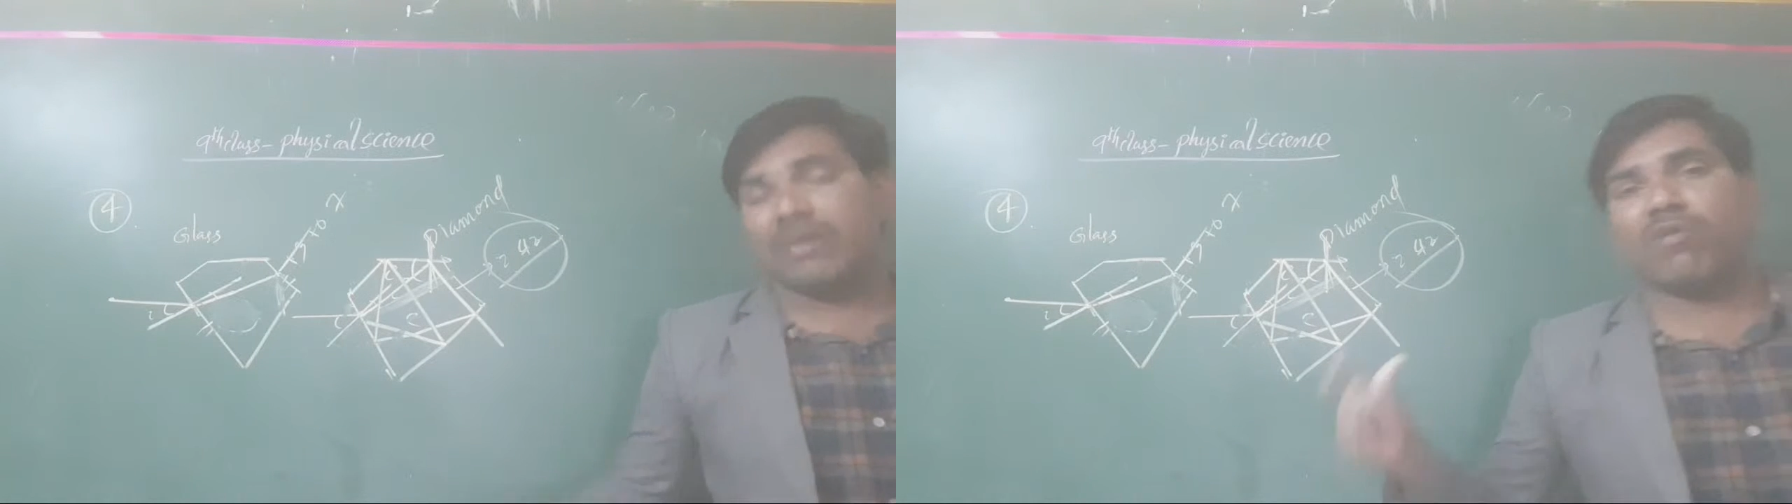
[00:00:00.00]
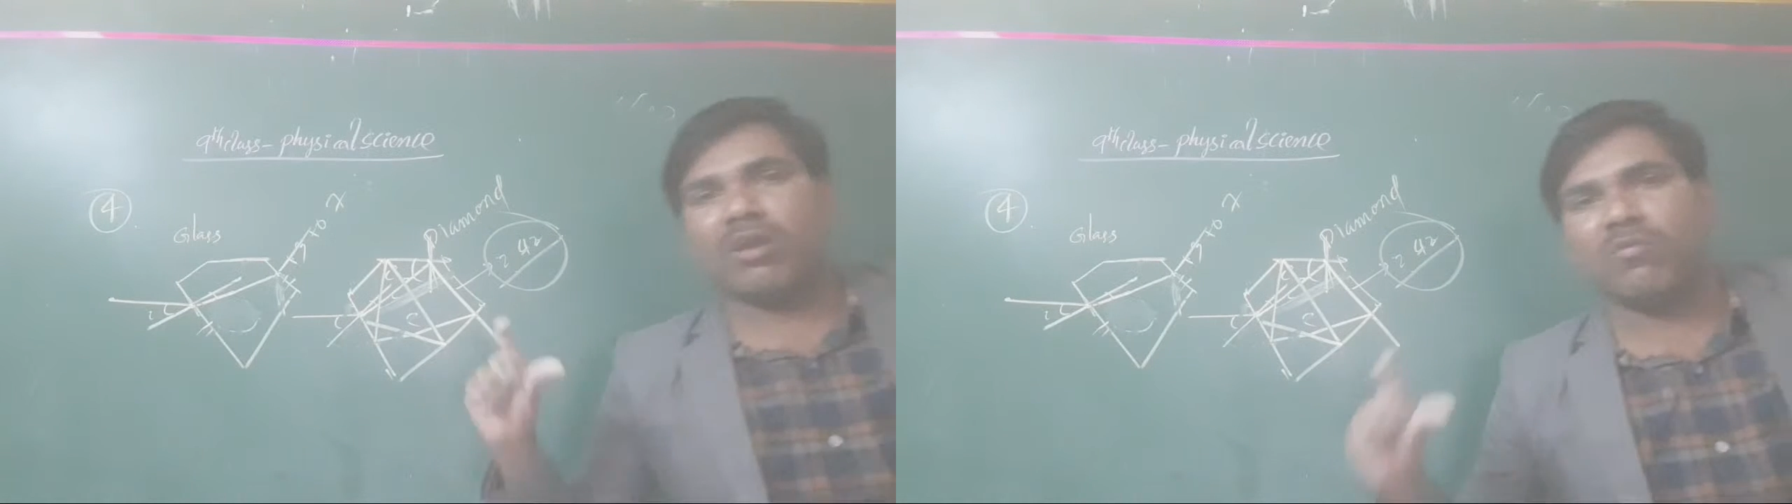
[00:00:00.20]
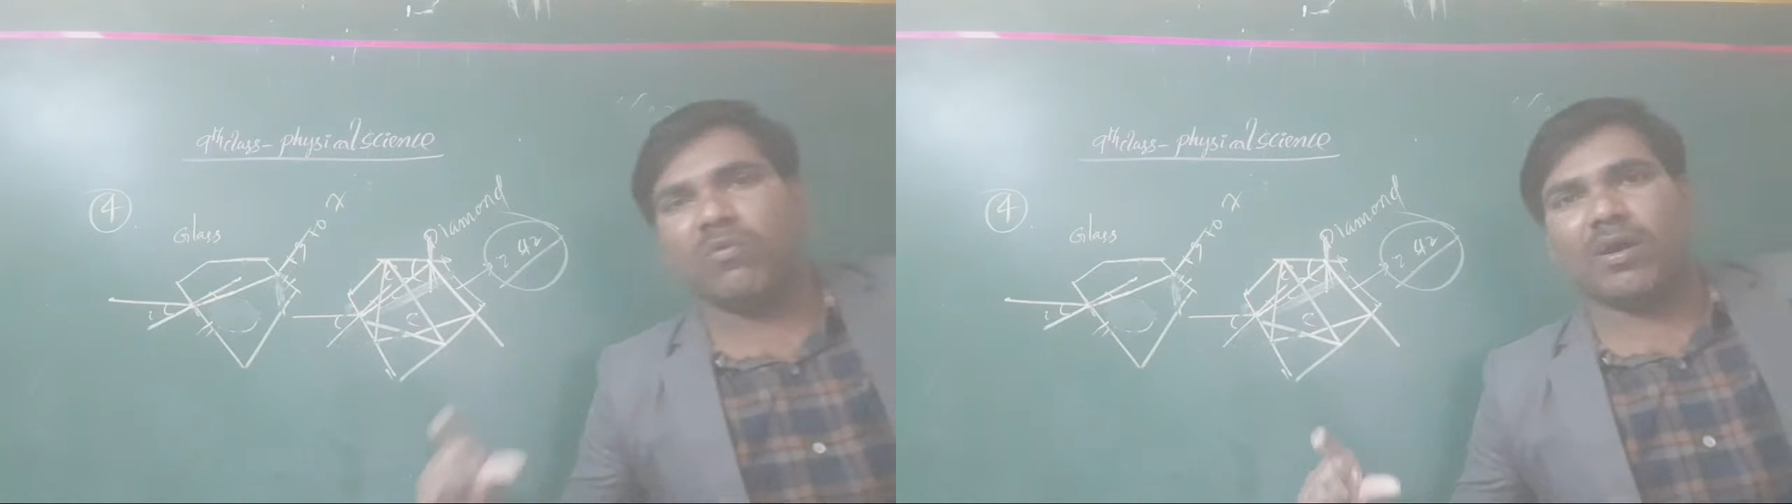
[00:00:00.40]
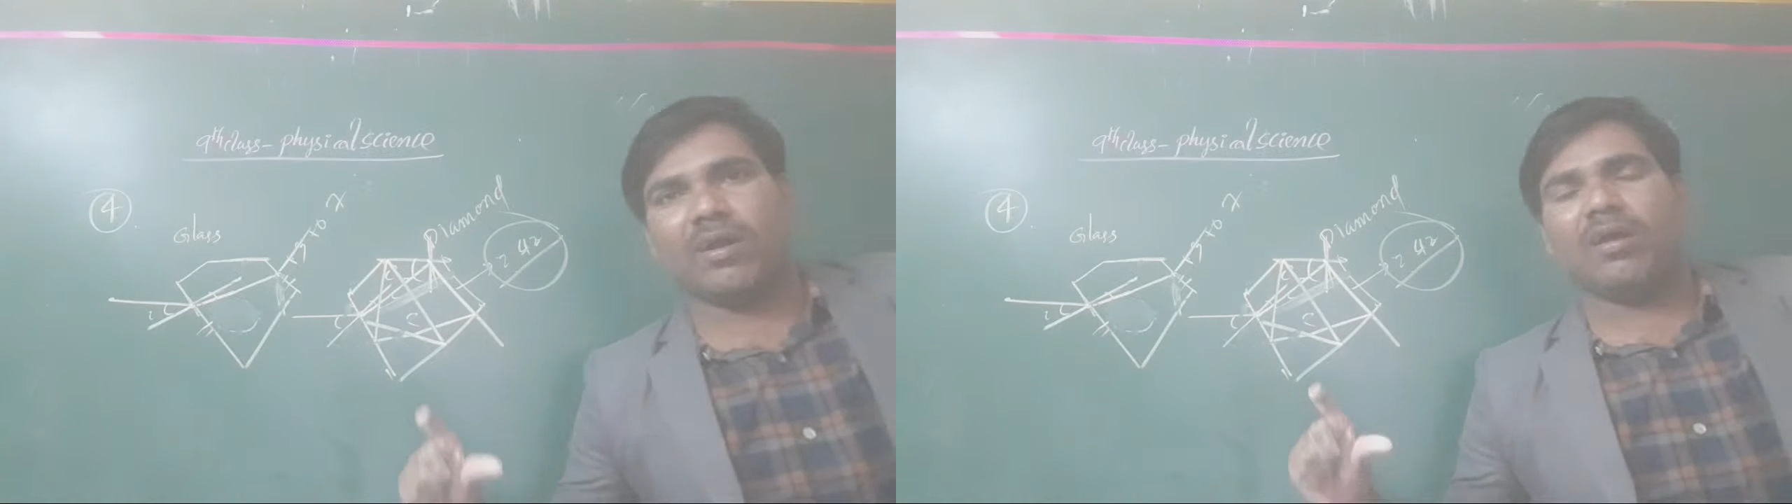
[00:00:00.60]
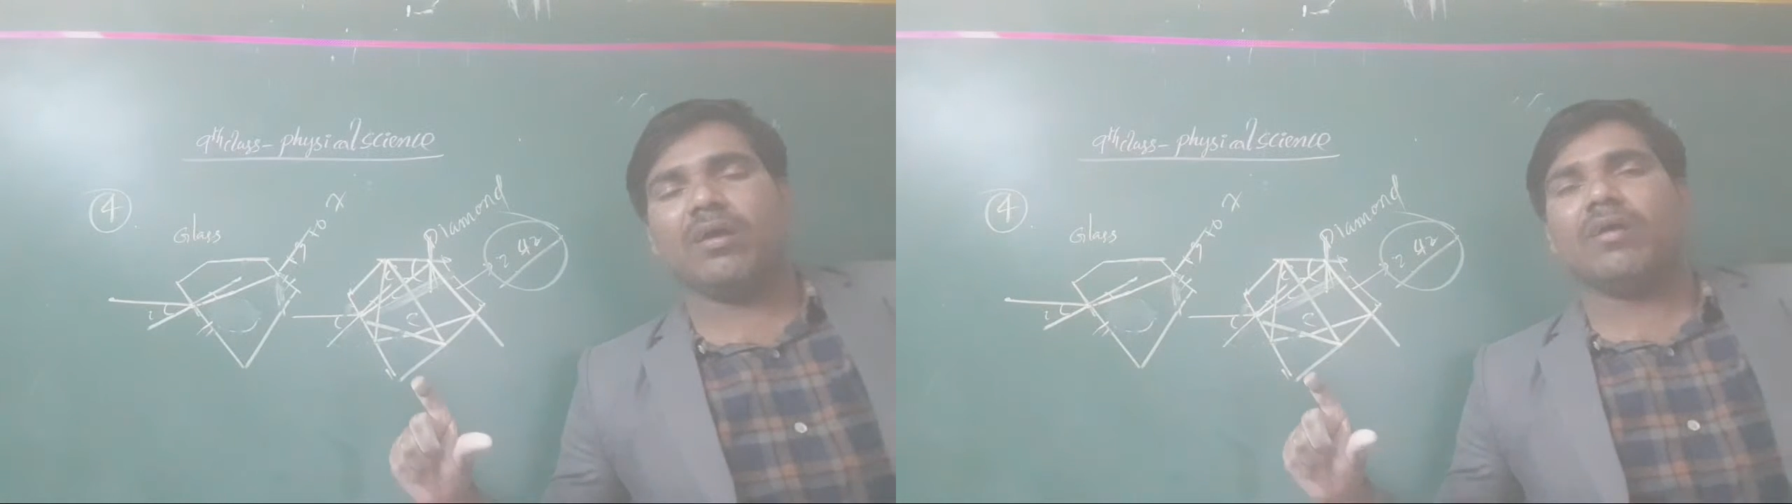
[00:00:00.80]
in one
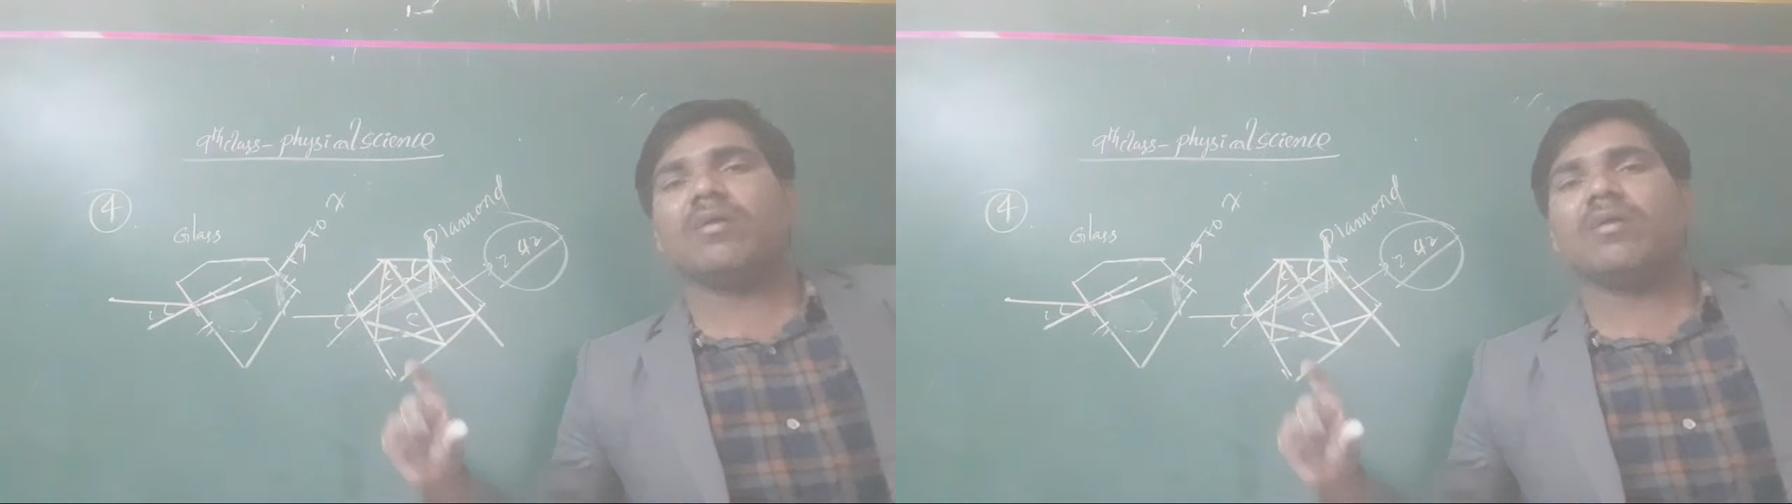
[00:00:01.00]
word.